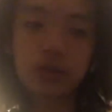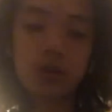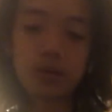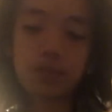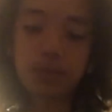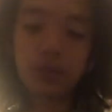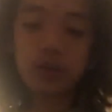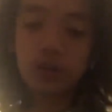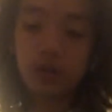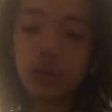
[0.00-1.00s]
it.
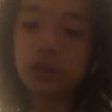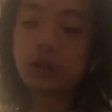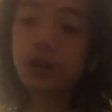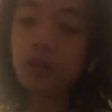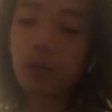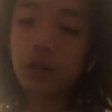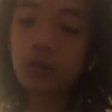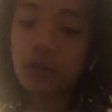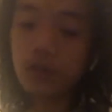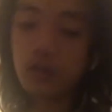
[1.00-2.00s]
Just keep
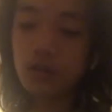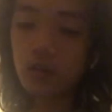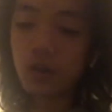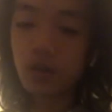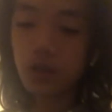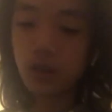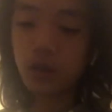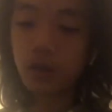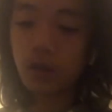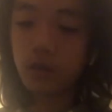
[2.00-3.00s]
practicing it, and
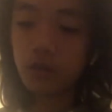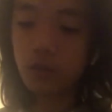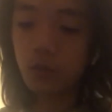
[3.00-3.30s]
again, you